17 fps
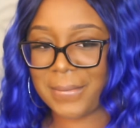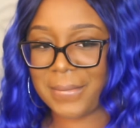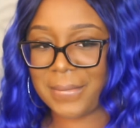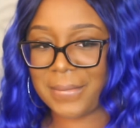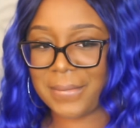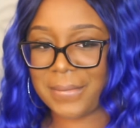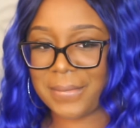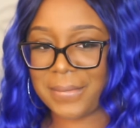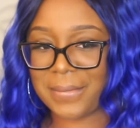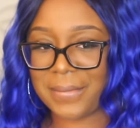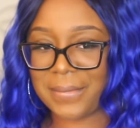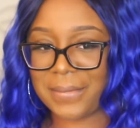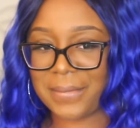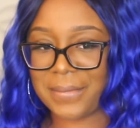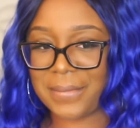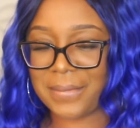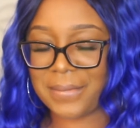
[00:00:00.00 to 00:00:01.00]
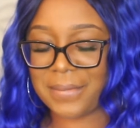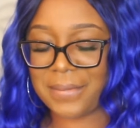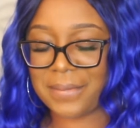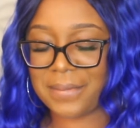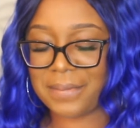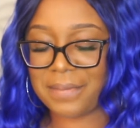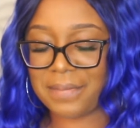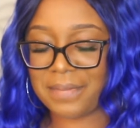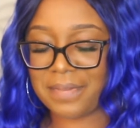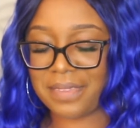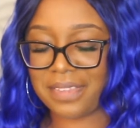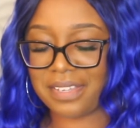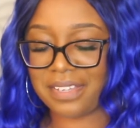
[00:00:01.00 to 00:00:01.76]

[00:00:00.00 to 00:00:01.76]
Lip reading: [no speech]